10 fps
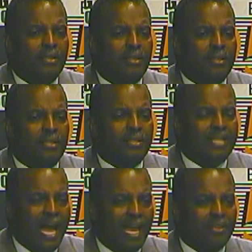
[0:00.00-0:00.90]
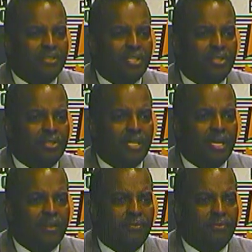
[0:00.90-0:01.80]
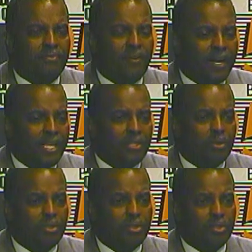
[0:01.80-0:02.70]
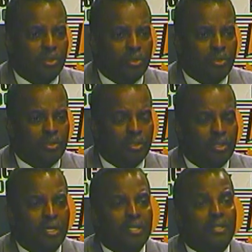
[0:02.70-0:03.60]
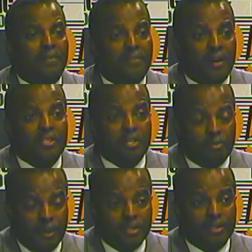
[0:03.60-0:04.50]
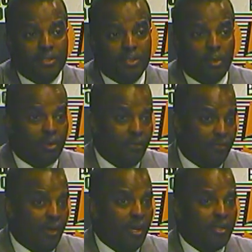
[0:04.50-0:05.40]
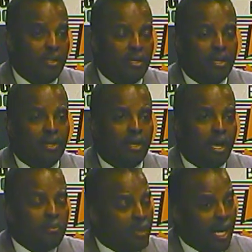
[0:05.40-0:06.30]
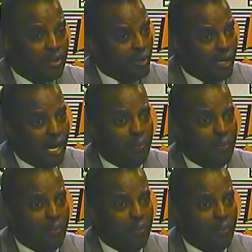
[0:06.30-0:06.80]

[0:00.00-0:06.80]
the dollars that you need from financial institutions to fund your business or to fund contract